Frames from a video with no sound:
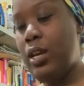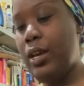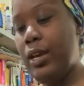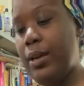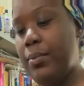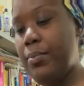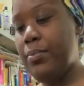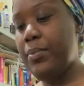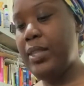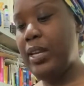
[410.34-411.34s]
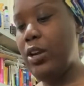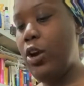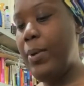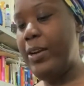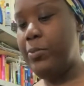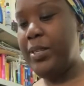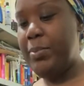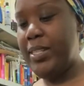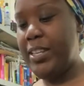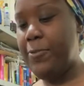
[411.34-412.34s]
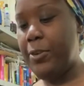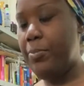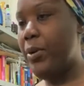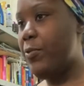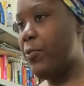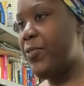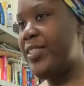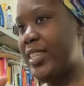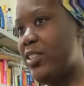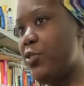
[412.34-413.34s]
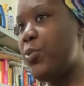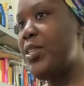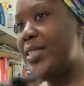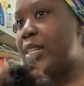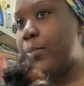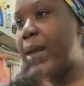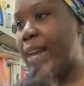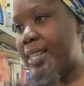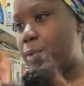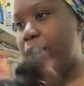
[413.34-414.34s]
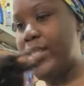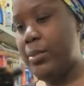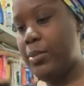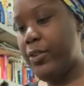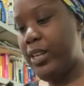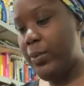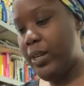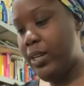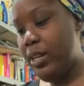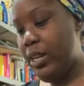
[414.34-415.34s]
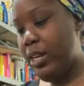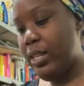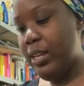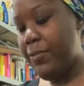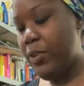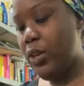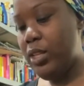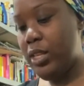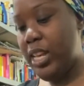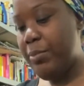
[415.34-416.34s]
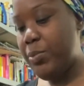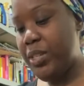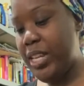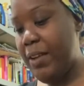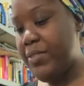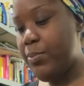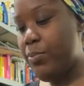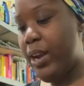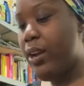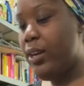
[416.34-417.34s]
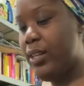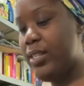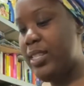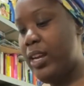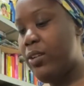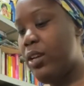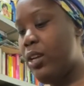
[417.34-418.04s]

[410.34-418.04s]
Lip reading: The curl pattern will be a bit different, but obviously you really see it in the pack, it's quite similar anyway. I've forgotten the names, but they have some brighter colours now.